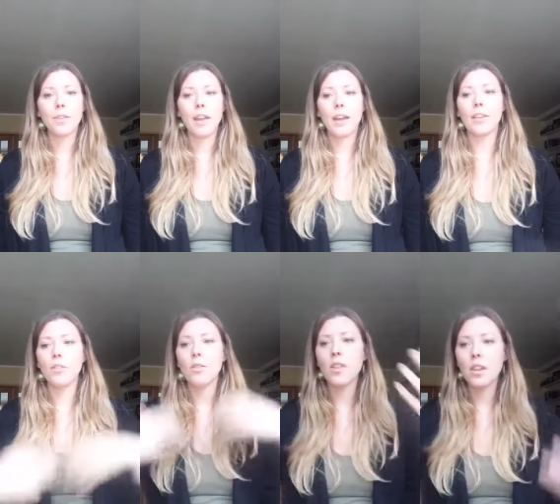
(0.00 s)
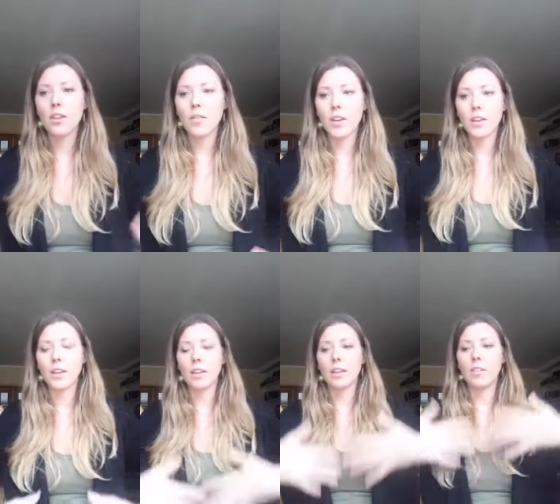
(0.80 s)
and if you think you're
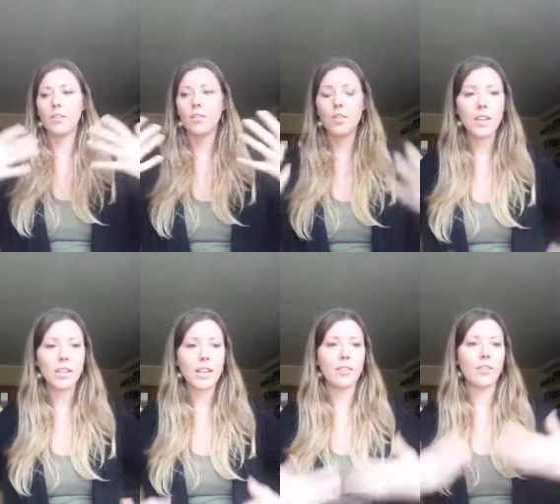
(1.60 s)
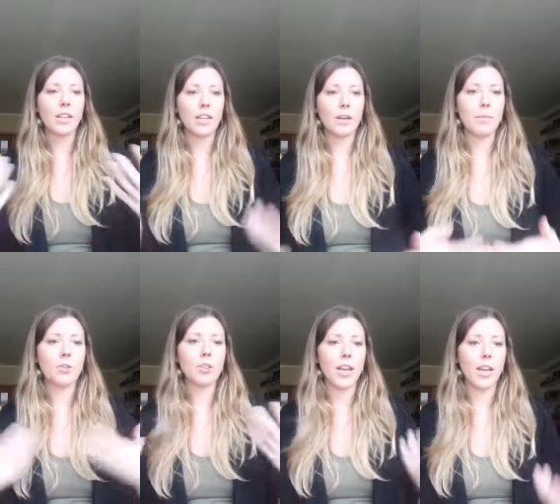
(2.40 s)
feeling if you feel like you're feeling an
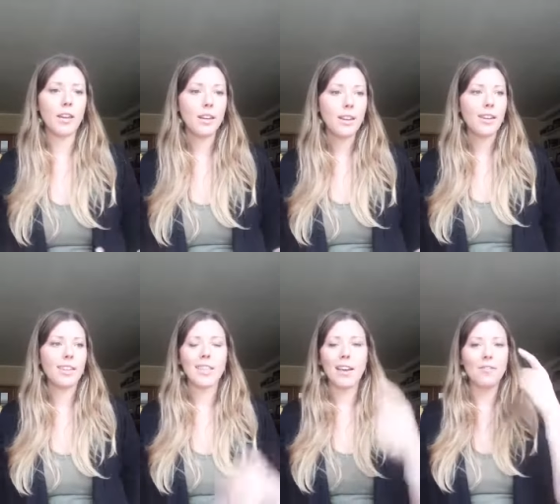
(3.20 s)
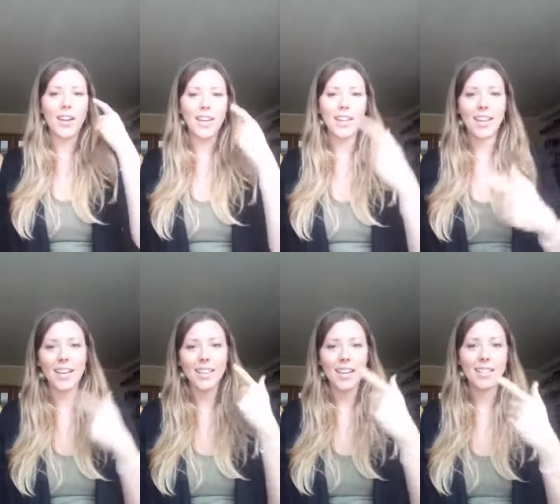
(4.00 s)
emotion isn't that funny that
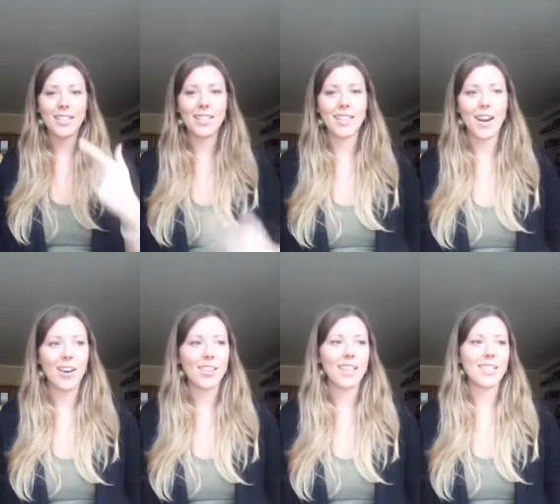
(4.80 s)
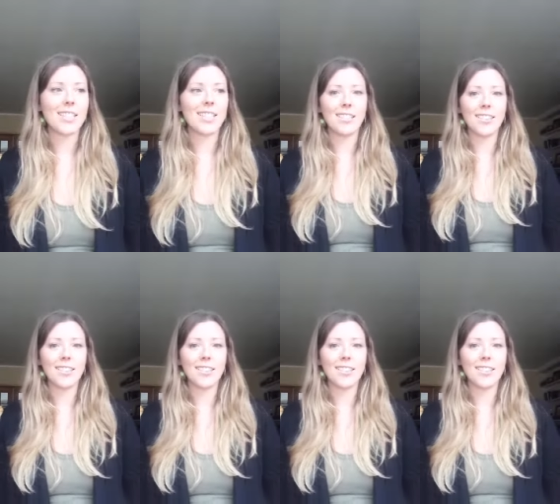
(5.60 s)
I that's that are that still